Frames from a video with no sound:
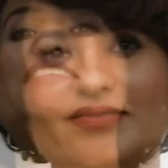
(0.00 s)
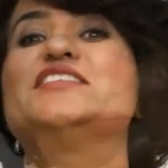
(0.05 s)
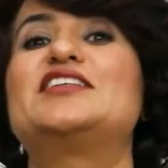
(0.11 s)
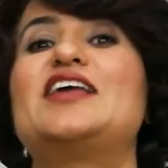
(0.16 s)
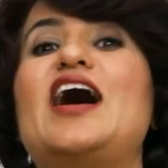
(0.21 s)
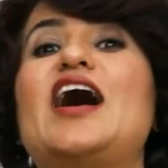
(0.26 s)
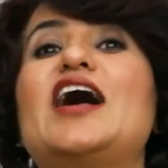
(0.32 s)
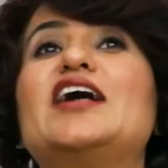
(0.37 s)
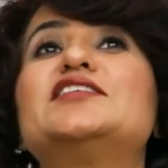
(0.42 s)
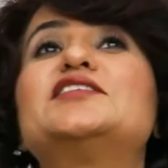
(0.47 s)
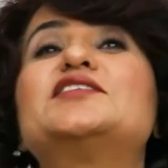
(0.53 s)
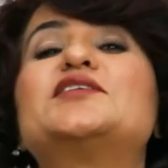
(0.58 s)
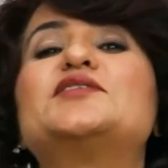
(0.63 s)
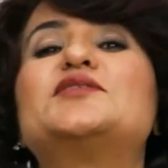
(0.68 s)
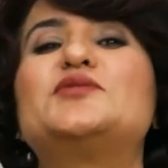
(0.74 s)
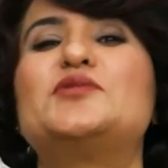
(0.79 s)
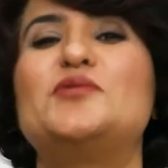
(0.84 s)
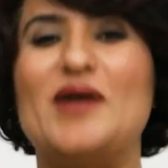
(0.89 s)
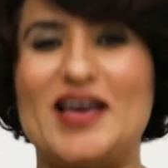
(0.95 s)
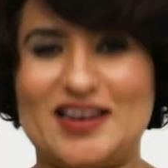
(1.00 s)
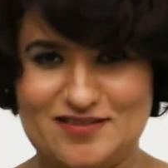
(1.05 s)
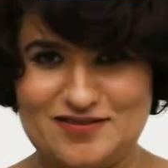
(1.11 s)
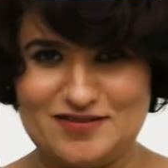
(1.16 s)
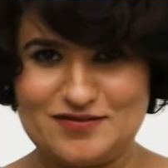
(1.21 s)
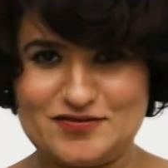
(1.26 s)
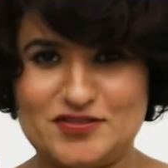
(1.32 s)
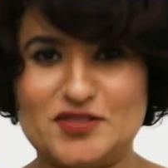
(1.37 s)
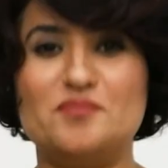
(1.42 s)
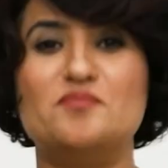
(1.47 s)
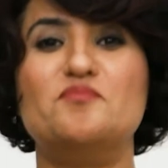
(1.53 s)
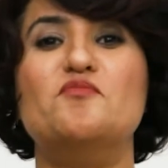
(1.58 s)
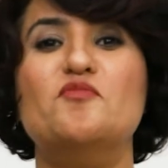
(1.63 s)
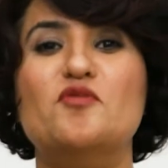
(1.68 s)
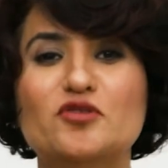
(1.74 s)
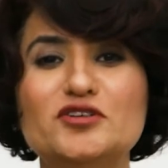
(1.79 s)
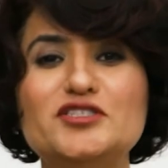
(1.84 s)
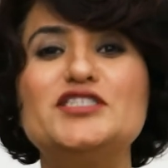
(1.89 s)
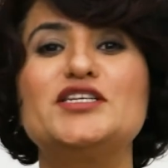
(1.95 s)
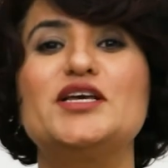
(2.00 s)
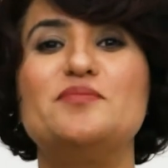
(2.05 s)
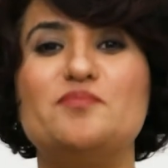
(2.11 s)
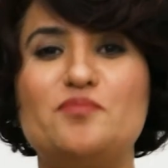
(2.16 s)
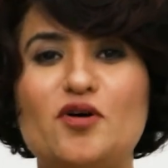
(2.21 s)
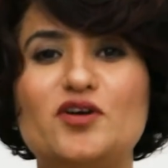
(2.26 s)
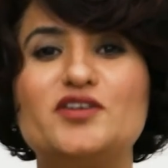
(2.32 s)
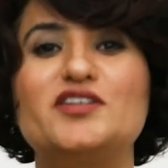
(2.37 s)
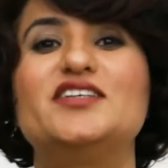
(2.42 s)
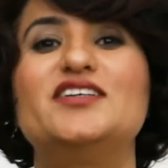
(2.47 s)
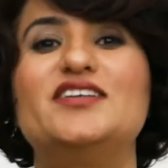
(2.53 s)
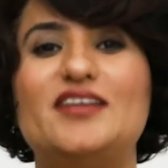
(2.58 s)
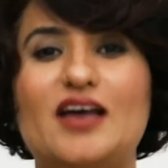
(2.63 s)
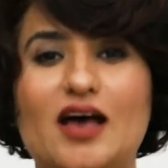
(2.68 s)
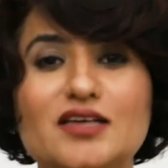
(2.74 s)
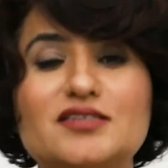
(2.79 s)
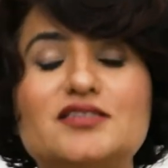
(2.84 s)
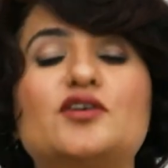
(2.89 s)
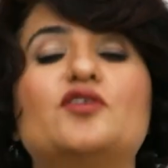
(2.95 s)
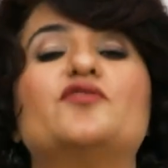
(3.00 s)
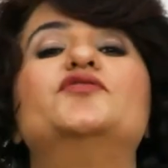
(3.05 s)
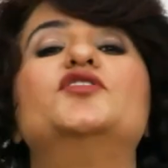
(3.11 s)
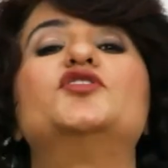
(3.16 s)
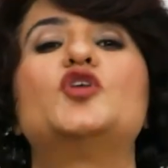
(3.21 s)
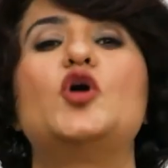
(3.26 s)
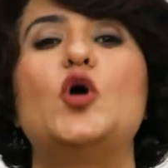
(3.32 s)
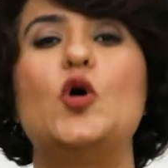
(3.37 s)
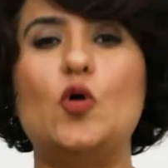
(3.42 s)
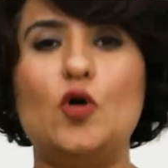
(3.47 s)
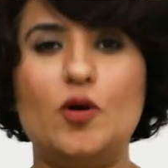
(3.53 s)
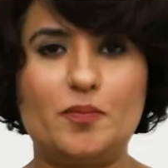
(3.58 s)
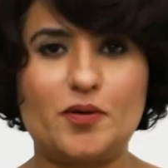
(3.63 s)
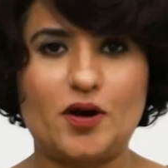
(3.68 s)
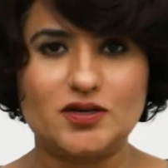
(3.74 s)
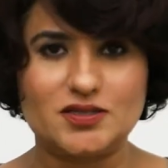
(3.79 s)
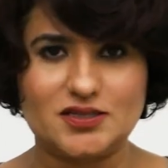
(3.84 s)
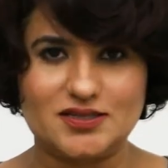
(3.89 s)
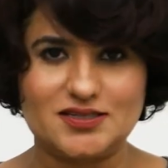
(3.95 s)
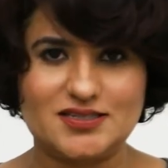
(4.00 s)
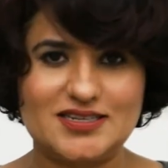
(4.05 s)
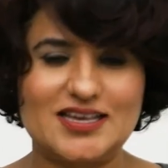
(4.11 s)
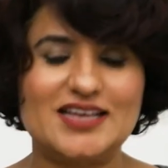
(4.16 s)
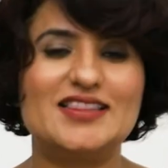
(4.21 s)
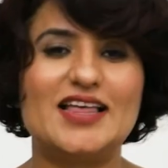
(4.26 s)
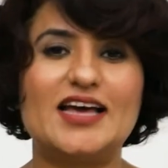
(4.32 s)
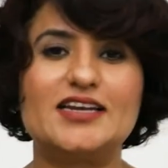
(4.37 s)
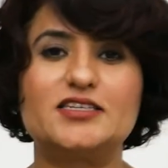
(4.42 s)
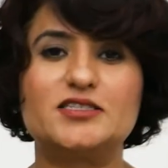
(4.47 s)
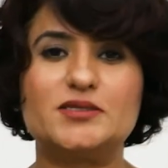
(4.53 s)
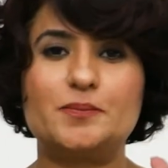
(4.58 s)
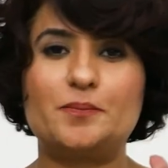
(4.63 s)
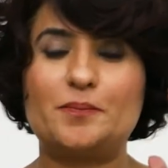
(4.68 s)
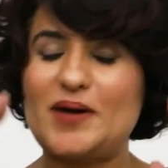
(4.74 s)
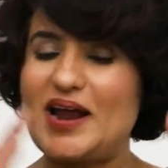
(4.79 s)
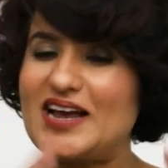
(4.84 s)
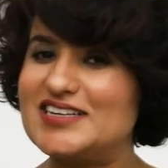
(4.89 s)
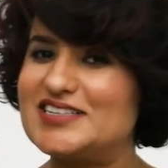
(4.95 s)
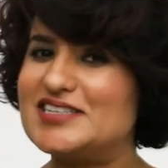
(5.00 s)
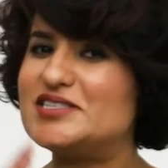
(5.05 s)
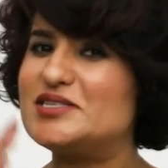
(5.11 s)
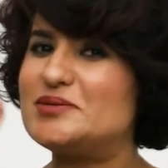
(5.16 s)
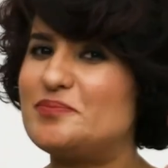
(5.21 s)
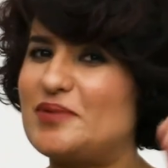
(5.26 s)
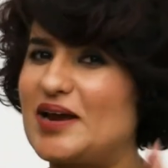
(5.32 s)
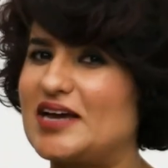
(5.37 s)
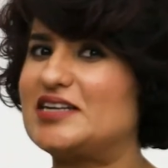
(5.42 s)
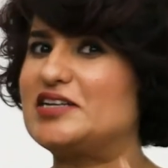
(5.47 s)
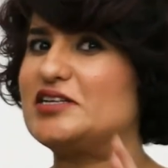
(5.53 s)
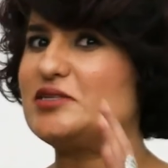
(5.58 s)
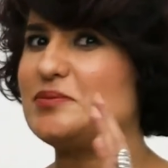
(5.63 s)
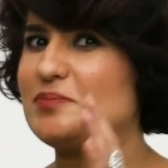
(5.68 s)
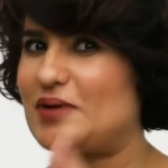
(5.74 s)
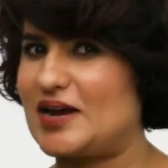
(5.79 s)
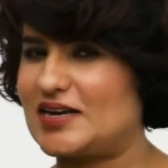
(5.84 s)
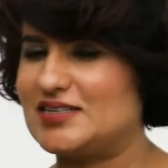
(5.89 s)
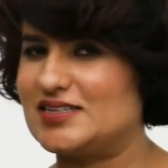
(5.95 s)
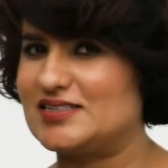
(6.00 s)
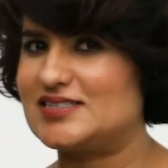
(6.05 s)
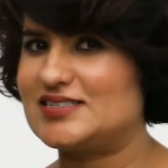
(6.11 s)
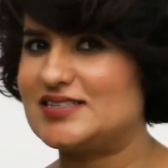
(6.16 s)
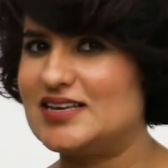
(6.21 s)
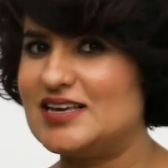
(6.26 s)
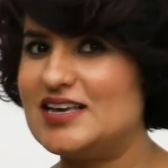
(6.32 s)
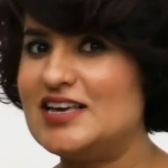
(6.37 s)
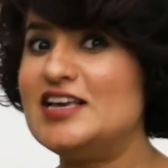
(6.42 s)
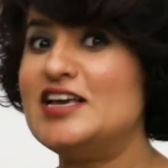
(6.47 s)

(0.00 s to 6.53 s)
Task 12, the most important task of this whole process, and that is practice, practice, practice.